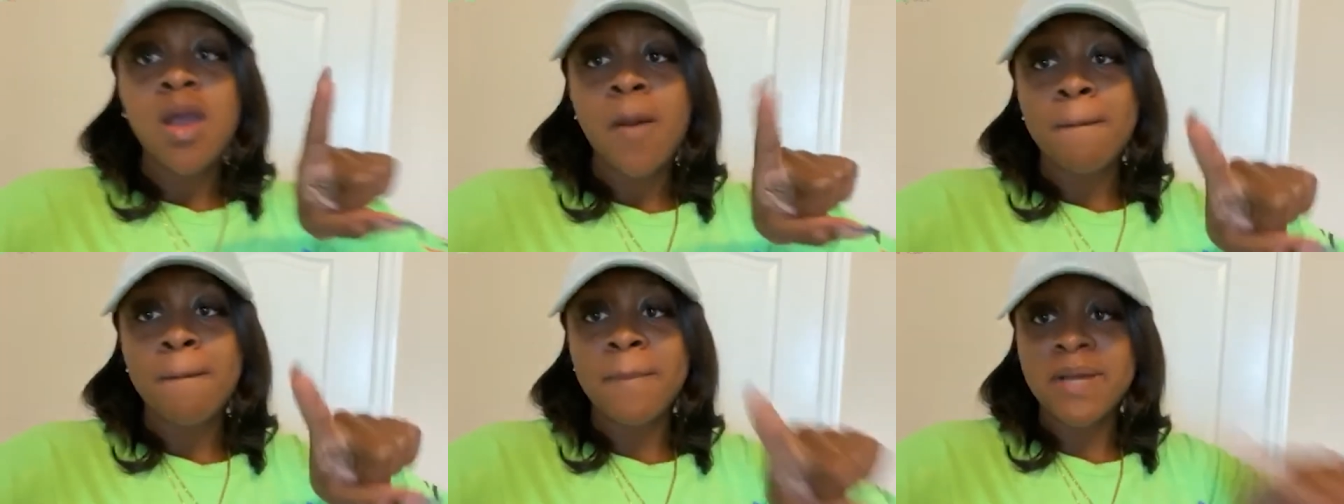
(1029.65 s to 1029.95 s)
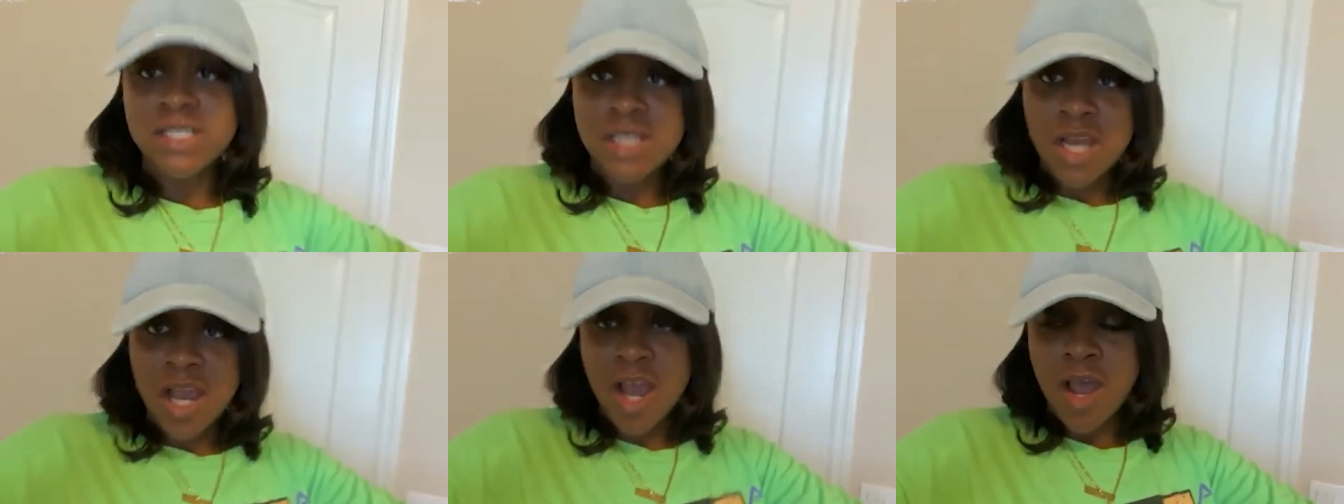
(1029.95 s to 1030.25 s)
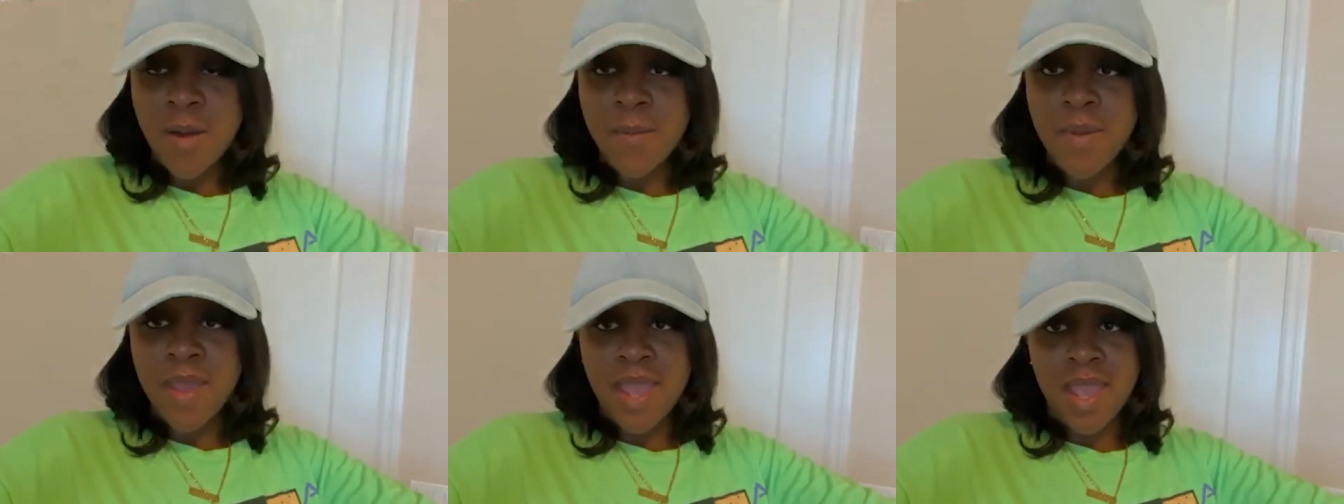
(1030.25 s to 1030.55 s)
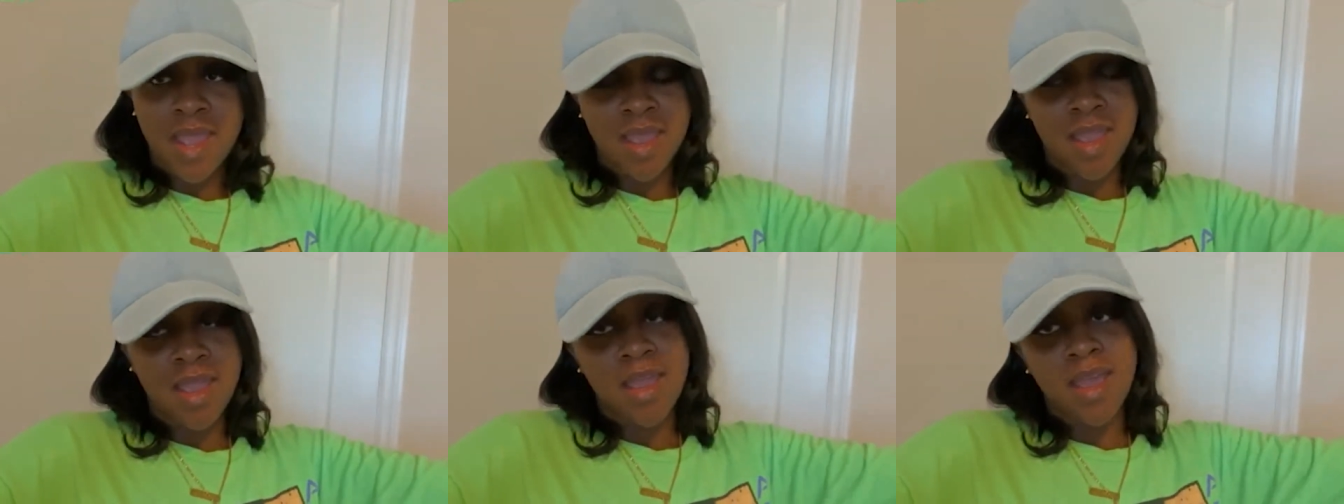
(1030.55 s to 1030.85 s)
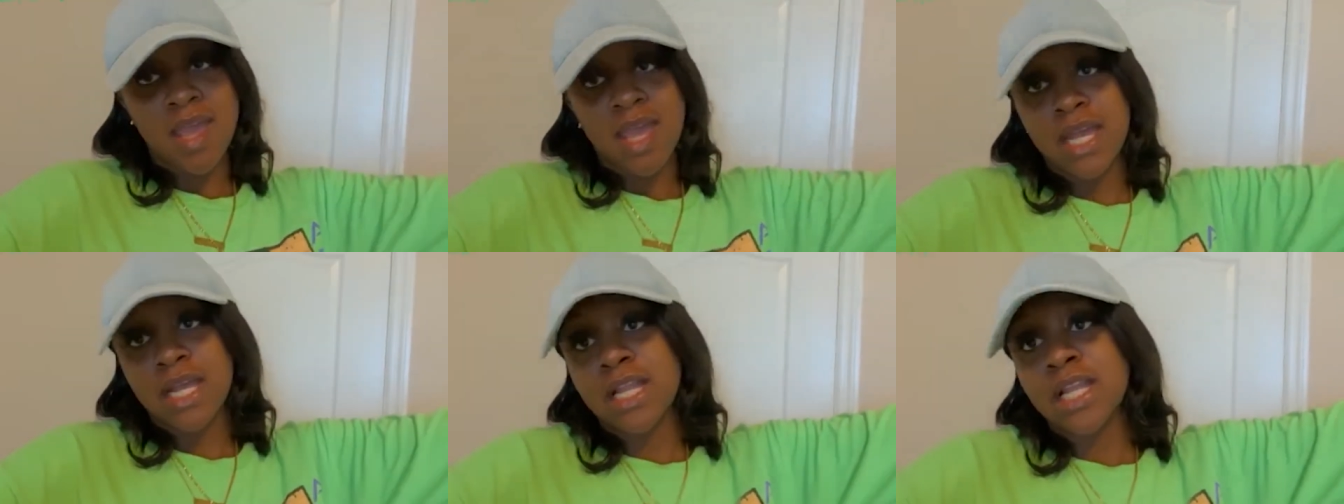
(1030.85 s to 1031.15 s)
my job
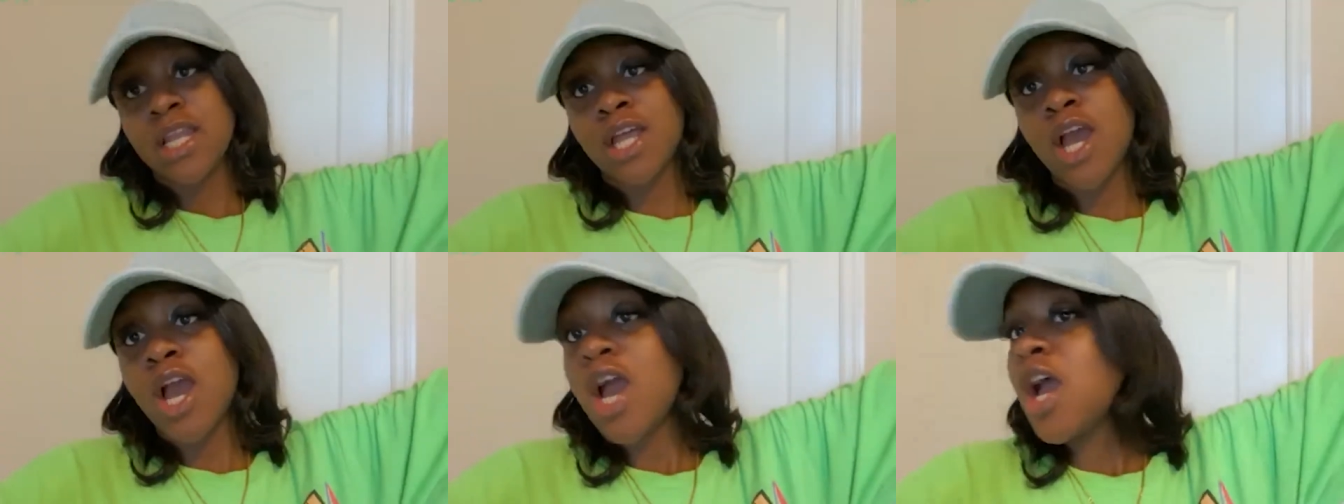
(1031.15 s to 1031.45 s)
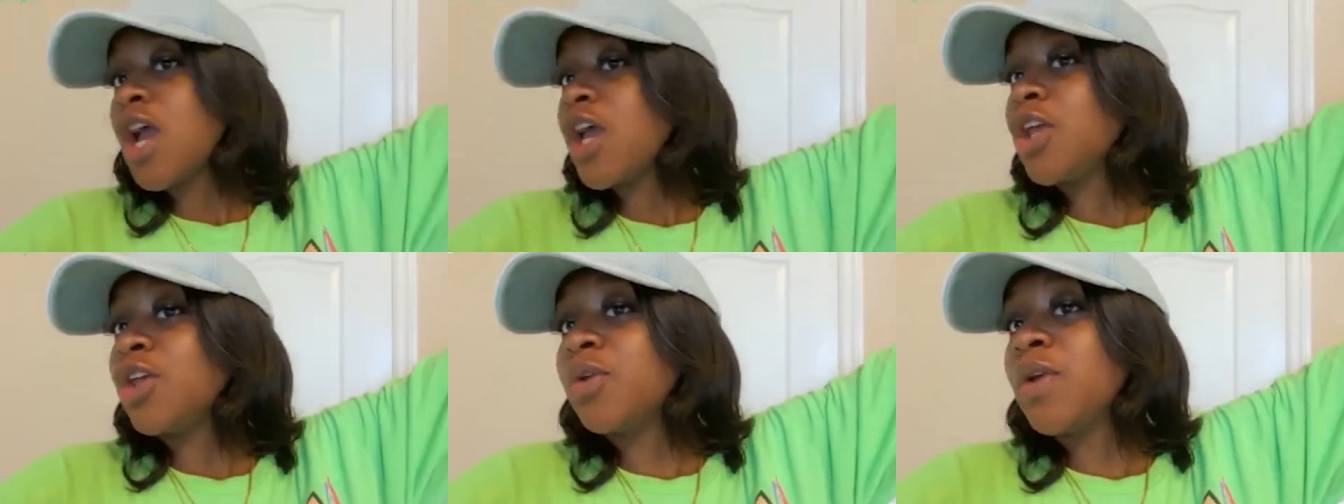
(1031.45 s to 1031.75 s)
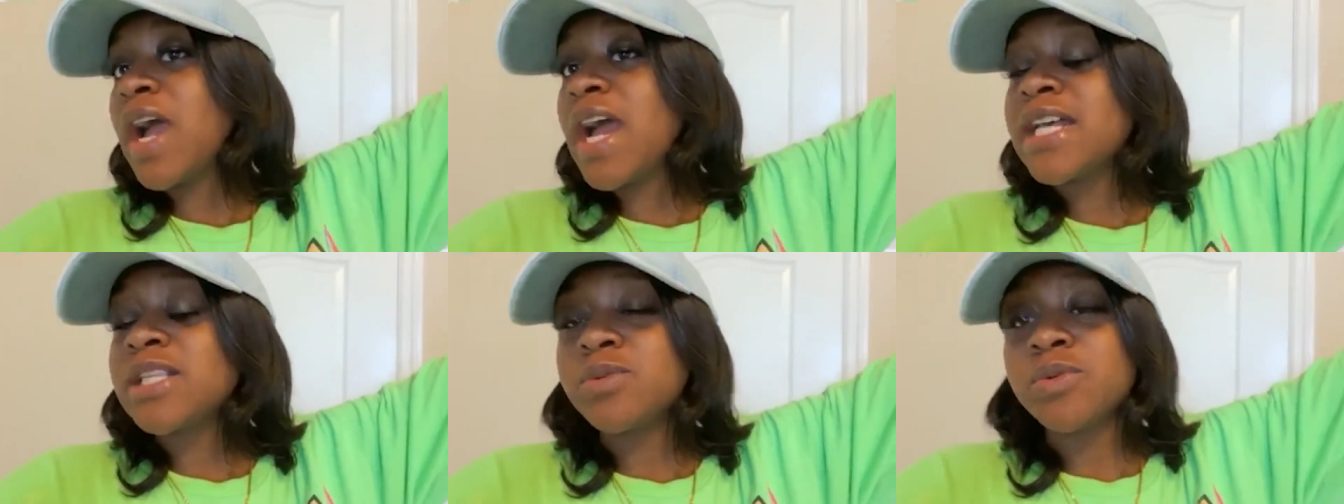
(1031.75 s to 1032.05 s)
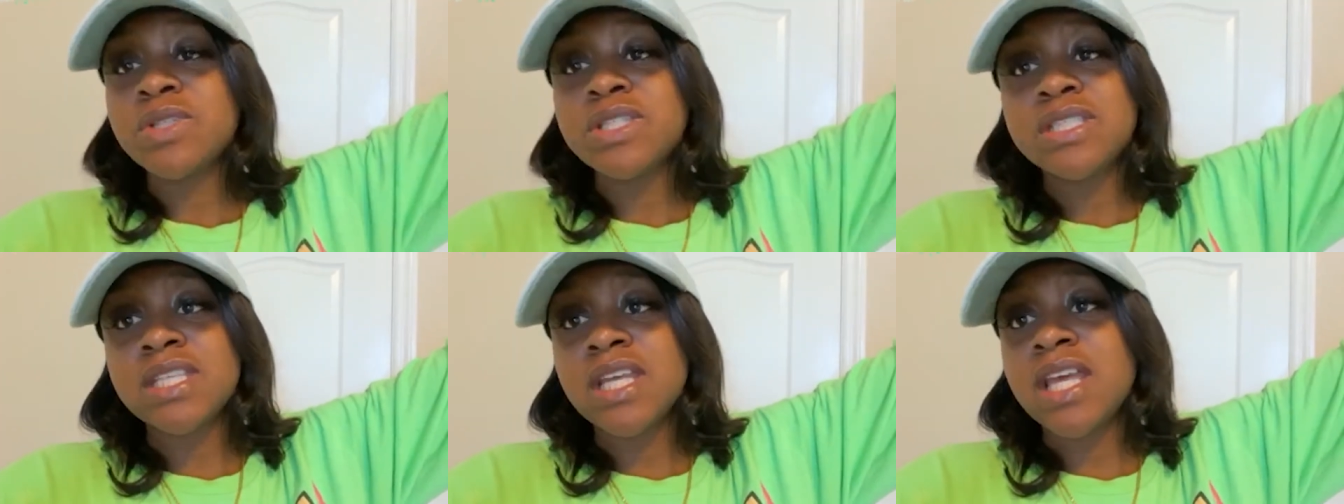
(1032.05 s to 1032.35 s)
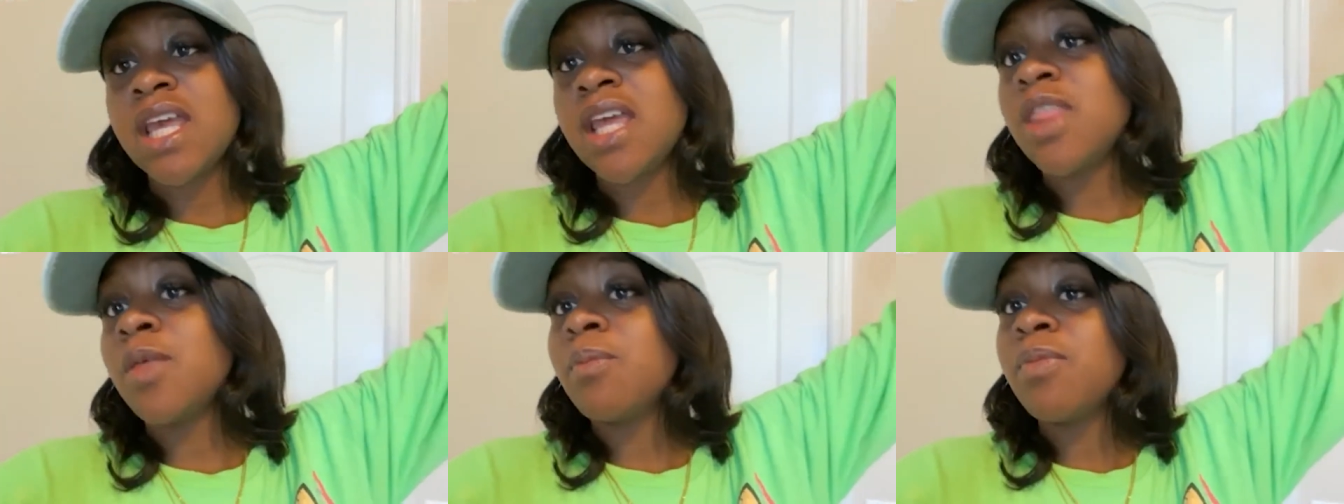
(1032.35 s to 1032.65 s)
and you guys will
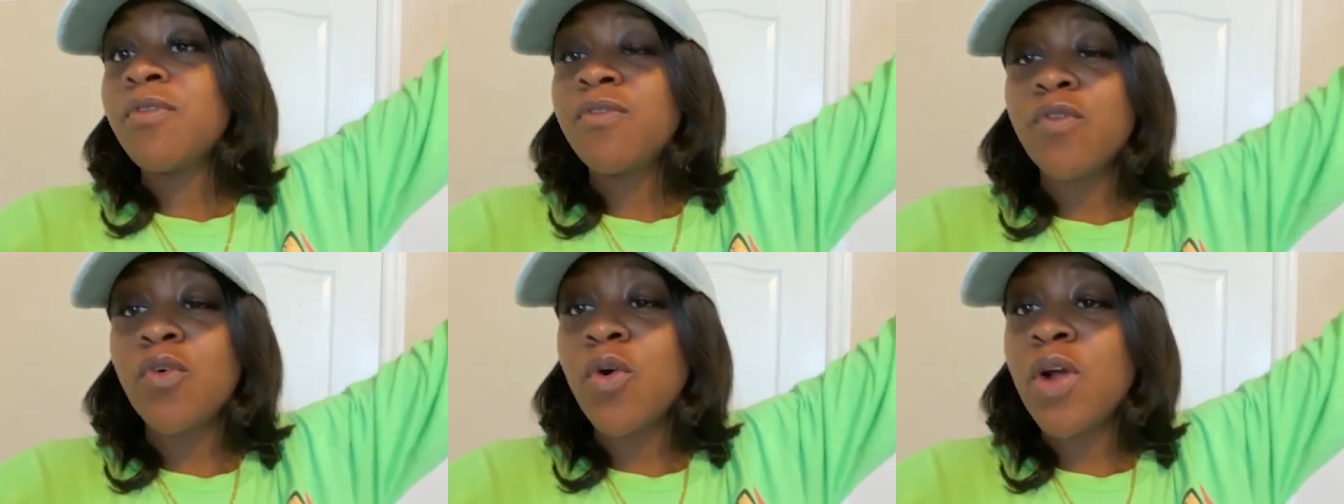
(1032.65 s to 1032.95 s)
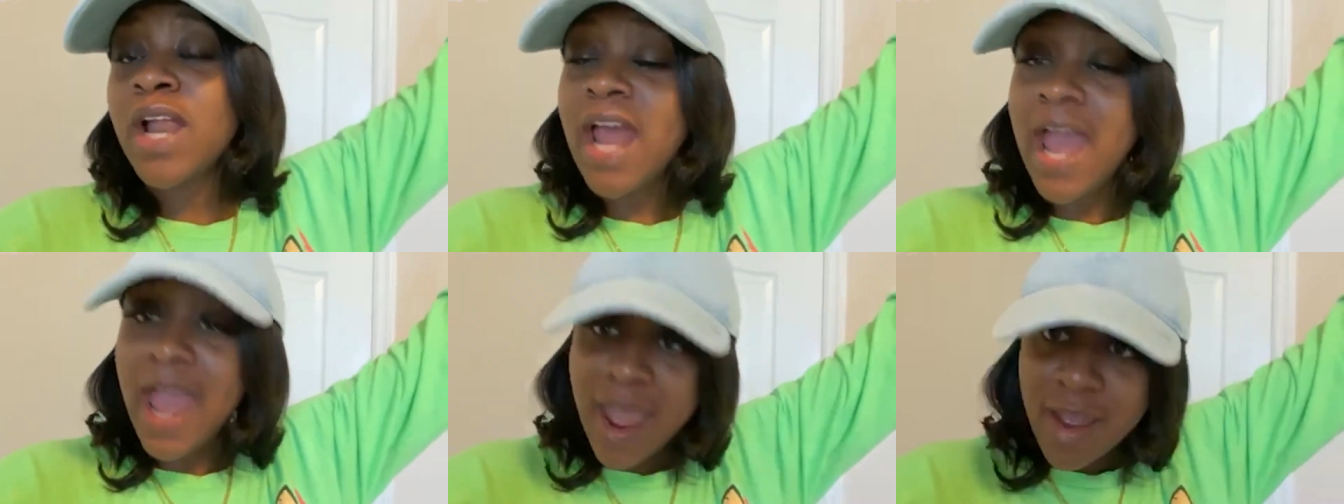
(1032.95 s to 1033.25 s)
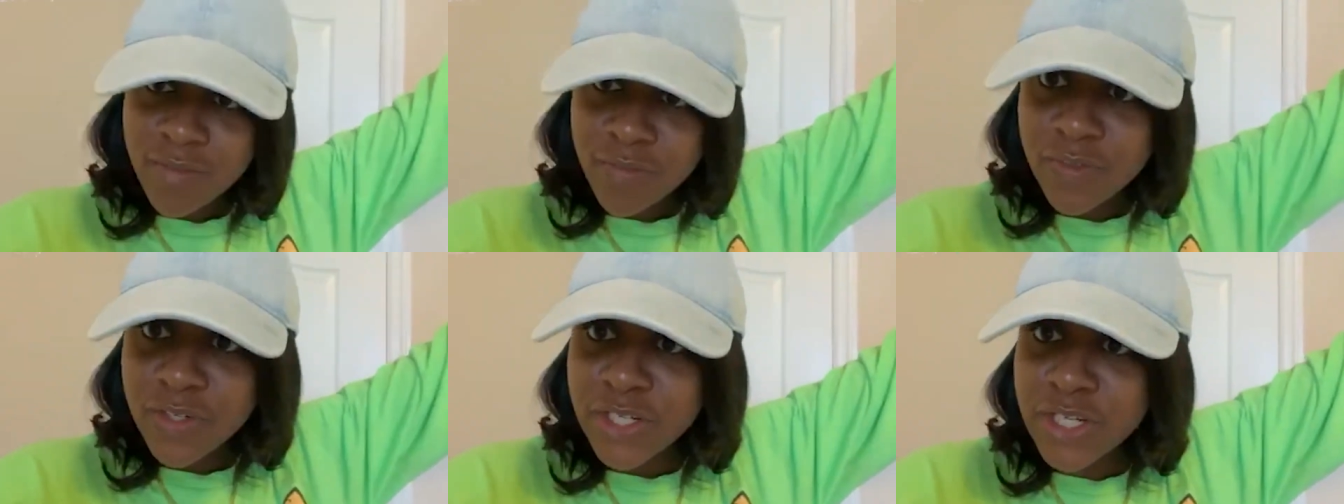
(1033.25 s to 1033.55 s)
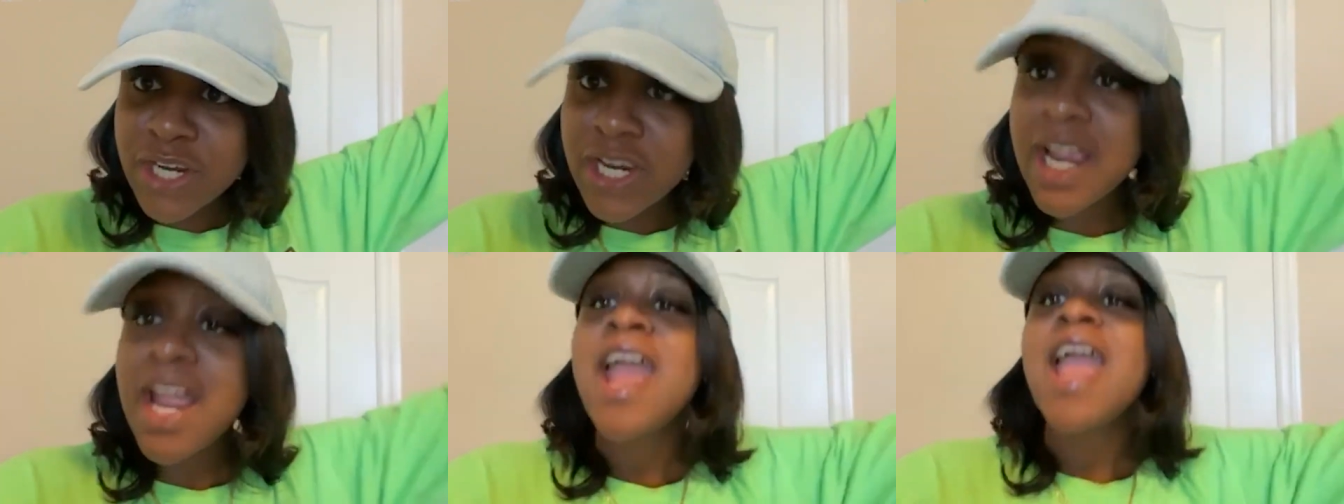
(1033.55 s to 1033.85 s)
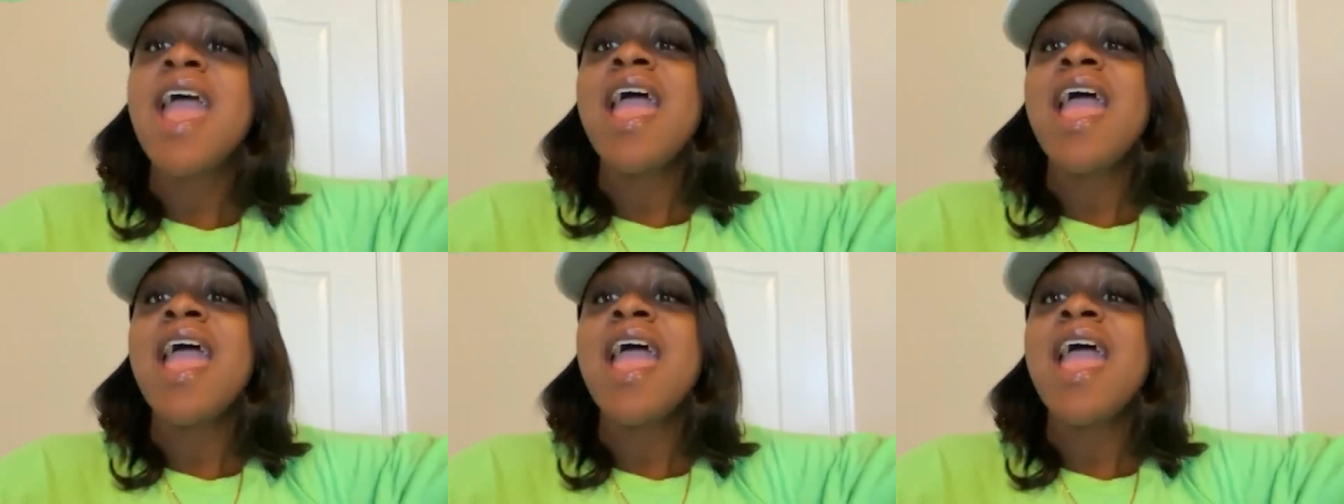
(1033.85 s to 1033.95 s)
see the before and after